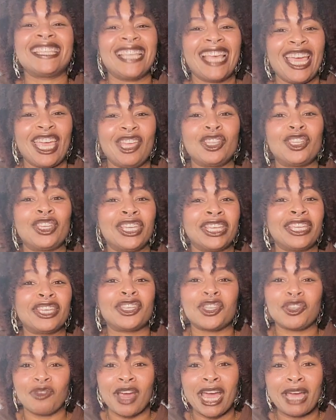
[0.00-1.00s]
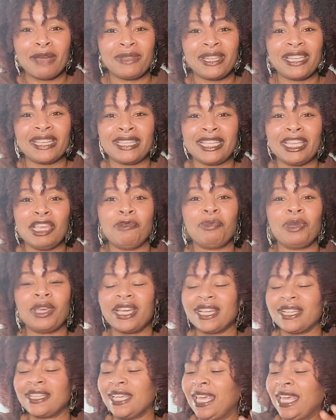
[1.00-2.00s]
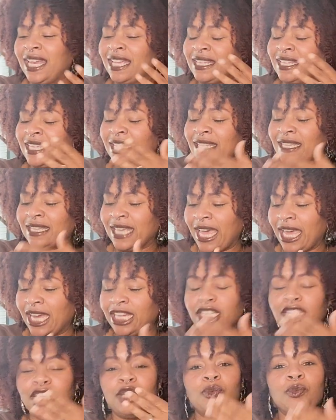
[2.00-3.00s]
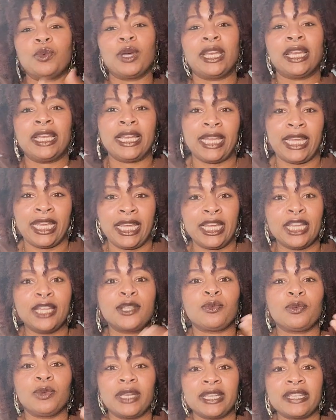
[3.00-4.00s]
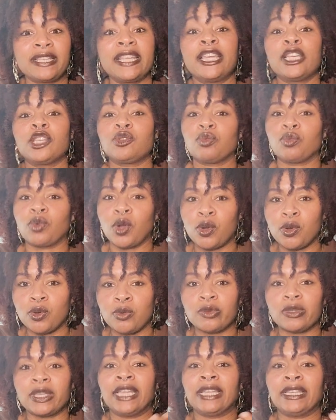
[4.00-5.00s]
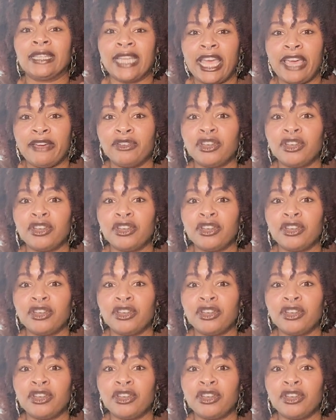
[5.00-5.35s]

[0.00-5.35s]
to describe this scent because it is exactly what it is when it says rose and lavender.